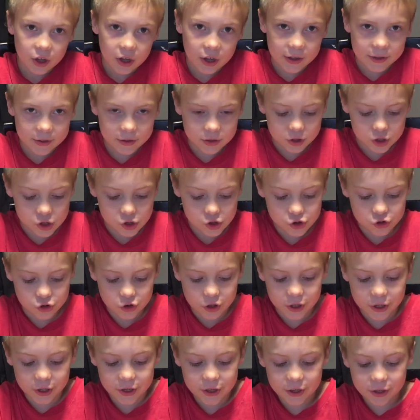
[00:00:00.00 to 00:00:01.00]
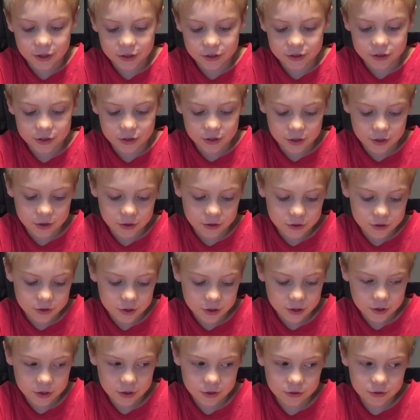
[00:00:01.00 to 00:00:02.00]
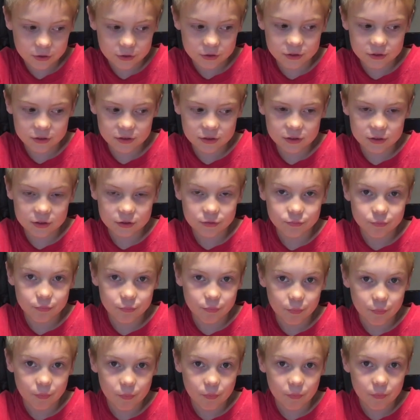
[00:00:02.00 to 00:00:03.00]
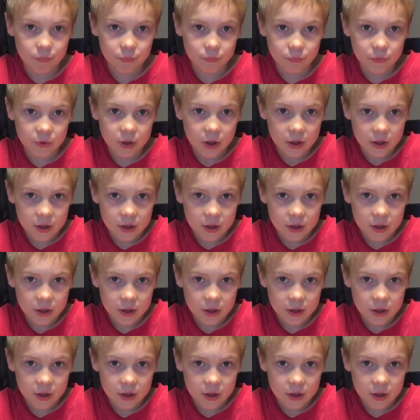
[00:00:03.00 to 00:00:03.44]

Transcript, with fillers: and shrinking their tails. How old are they?